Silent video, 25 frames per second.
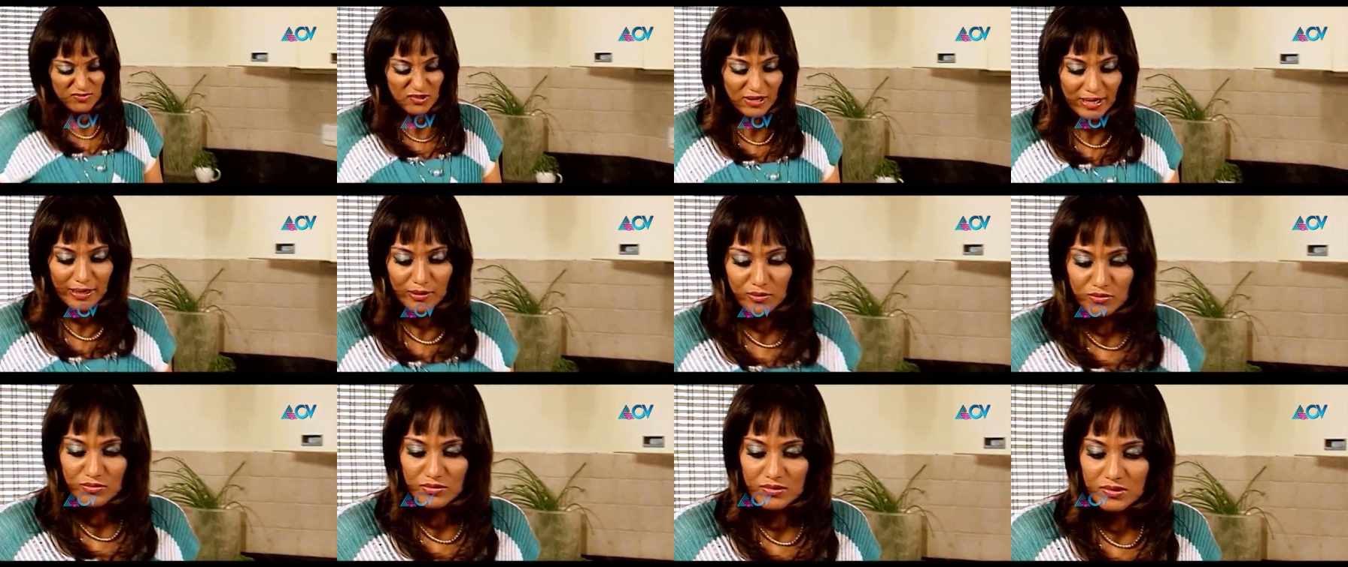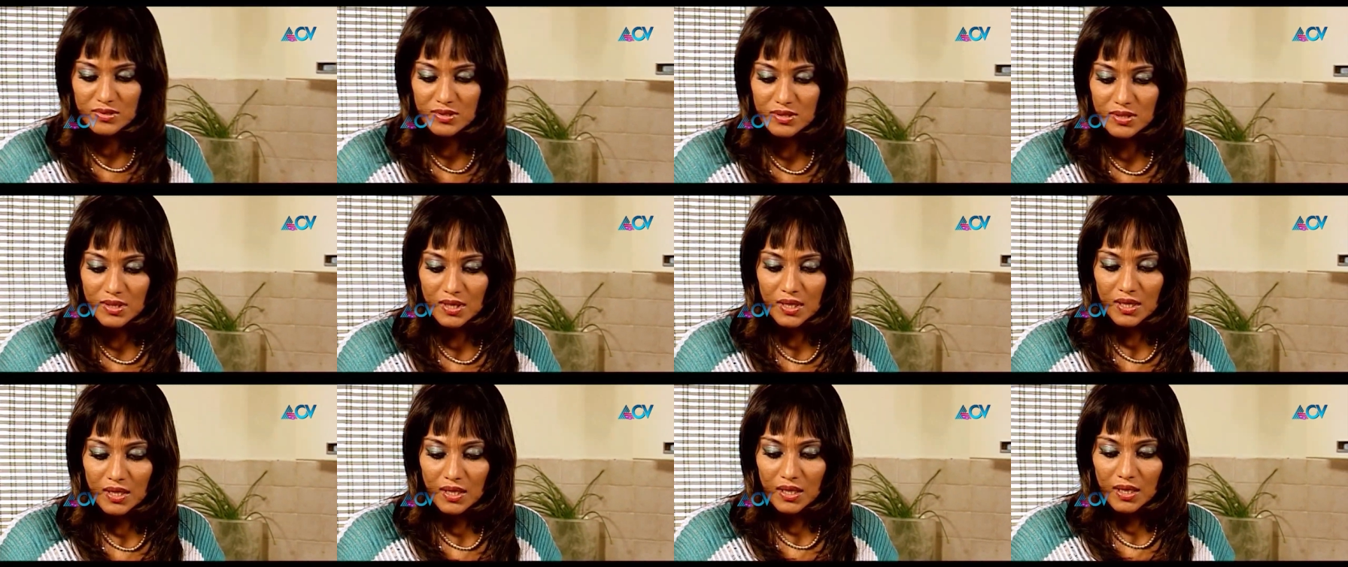around
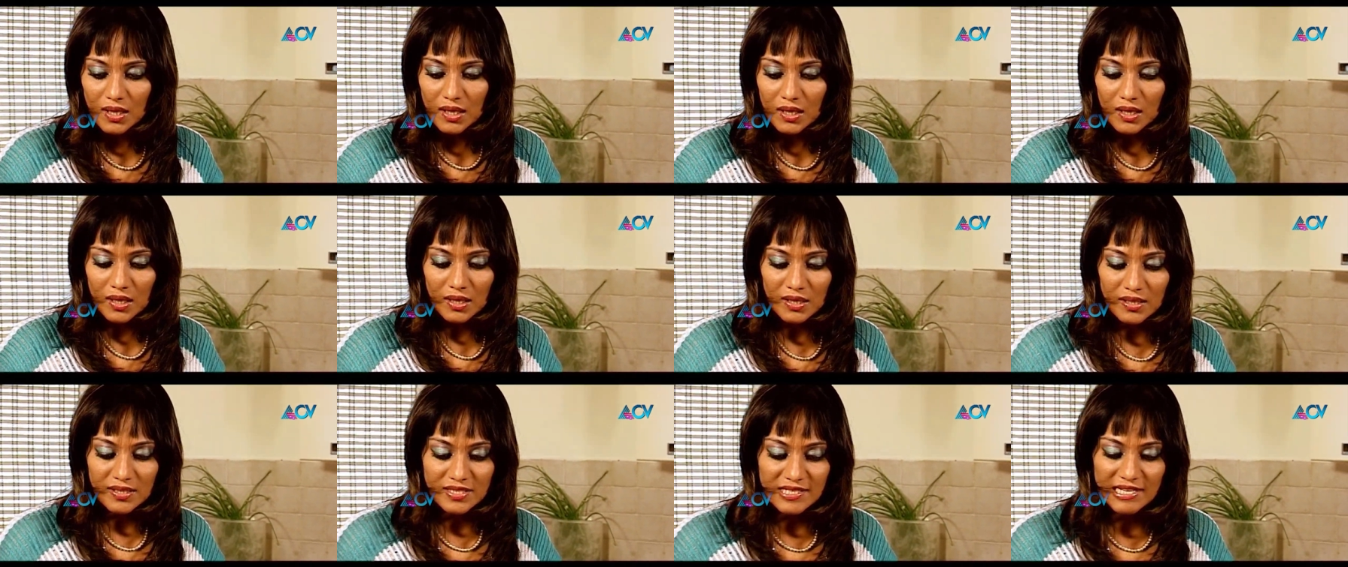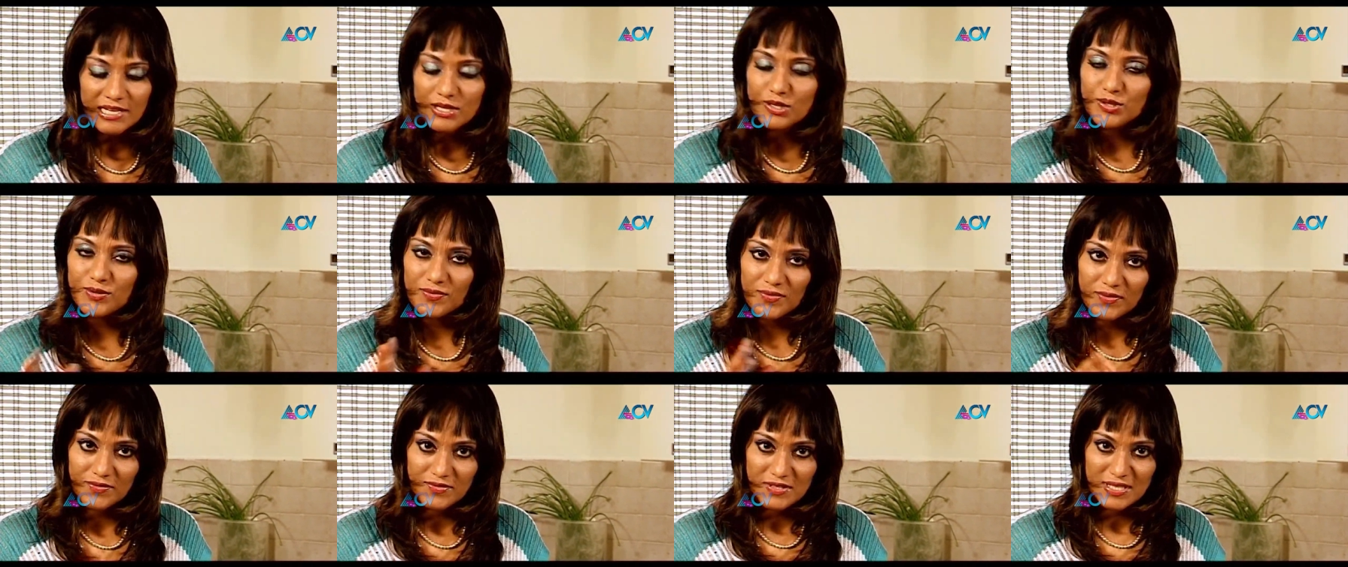uh, 10
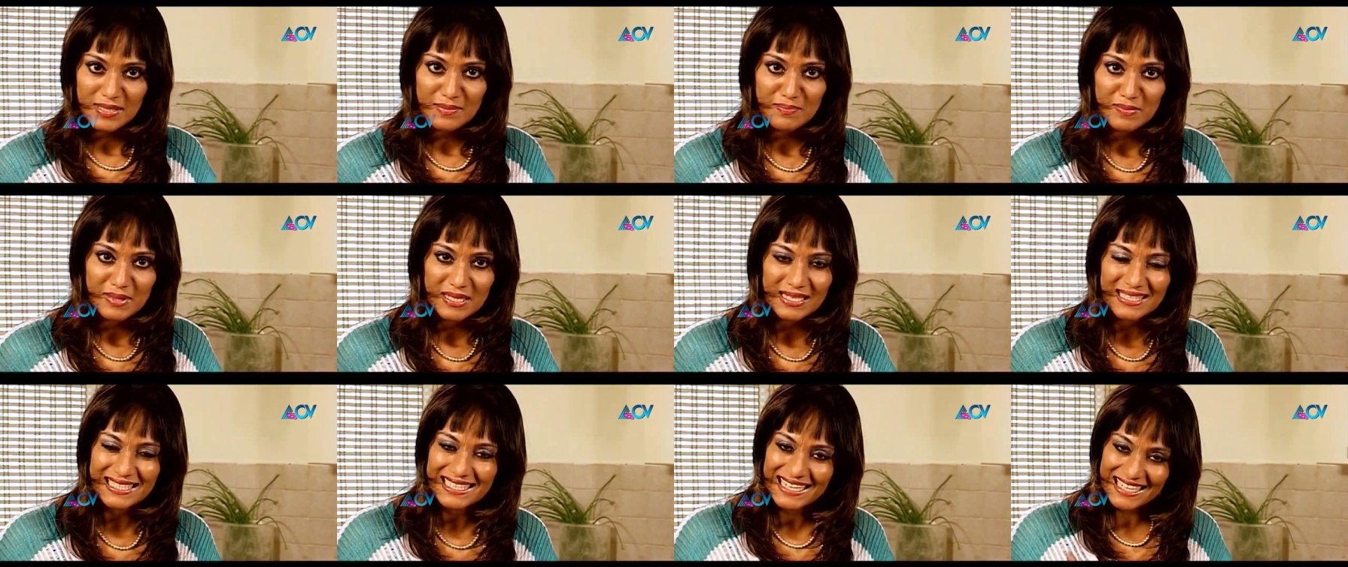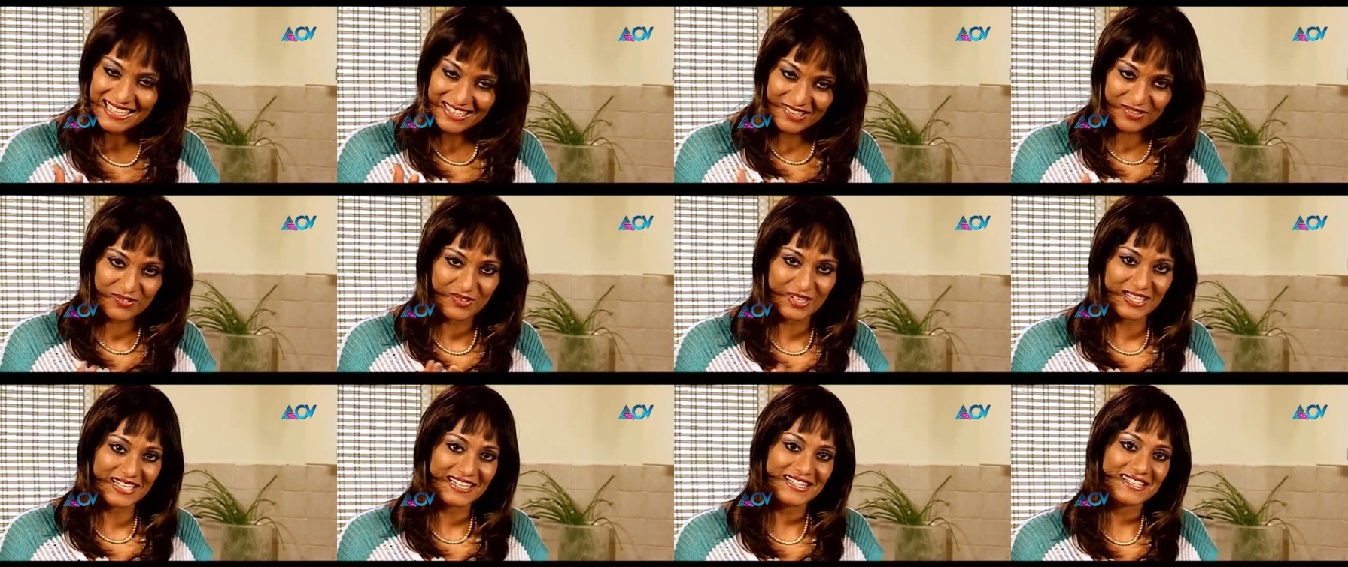to 15 minutes. Let
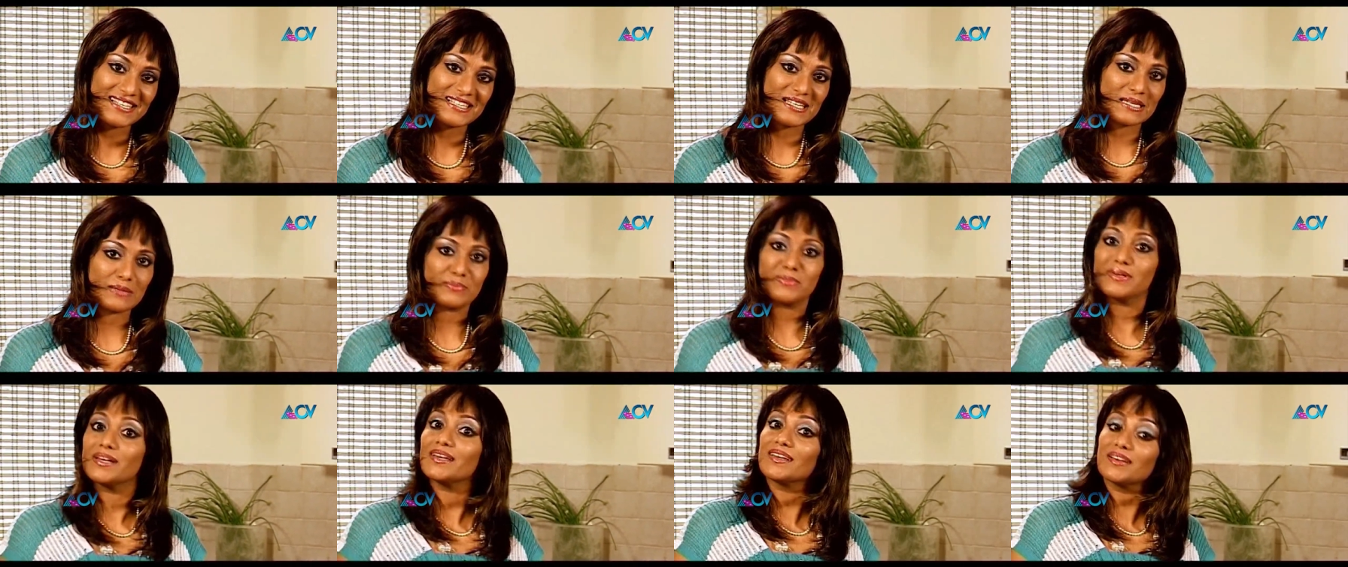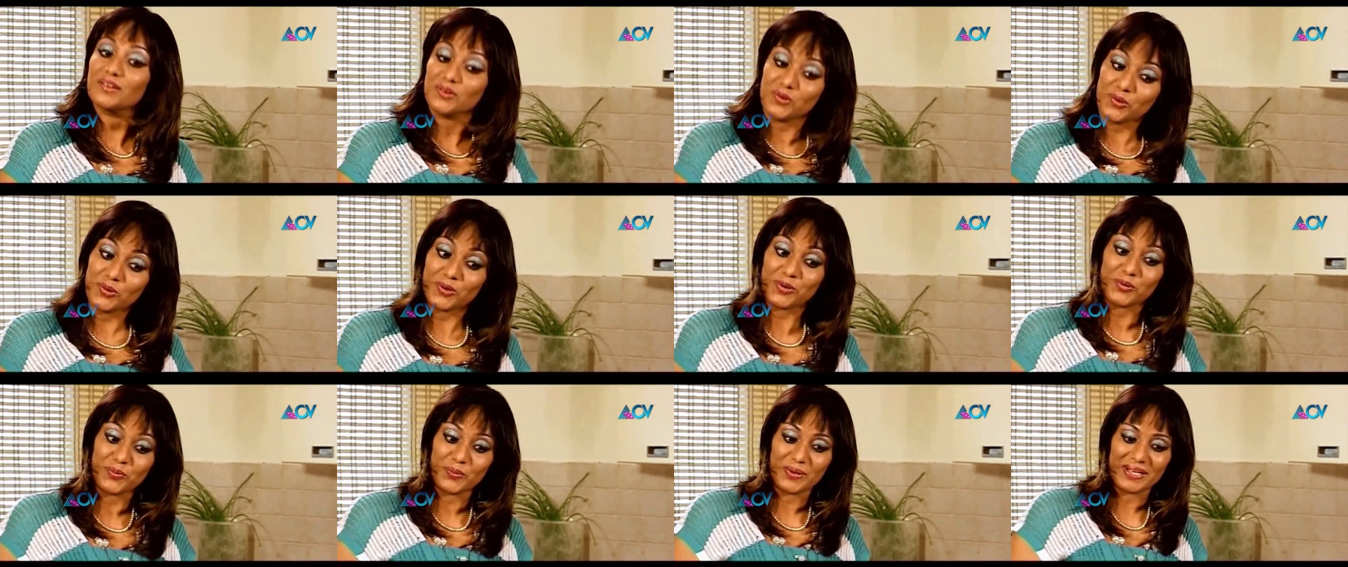it really simmer and
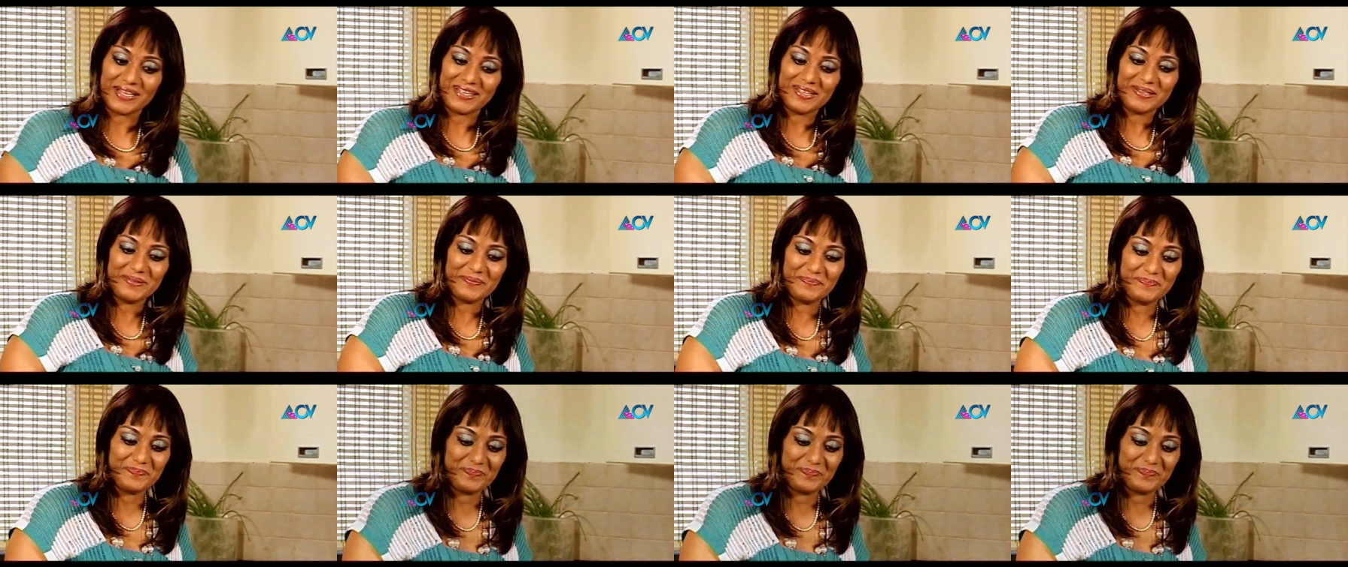cook well.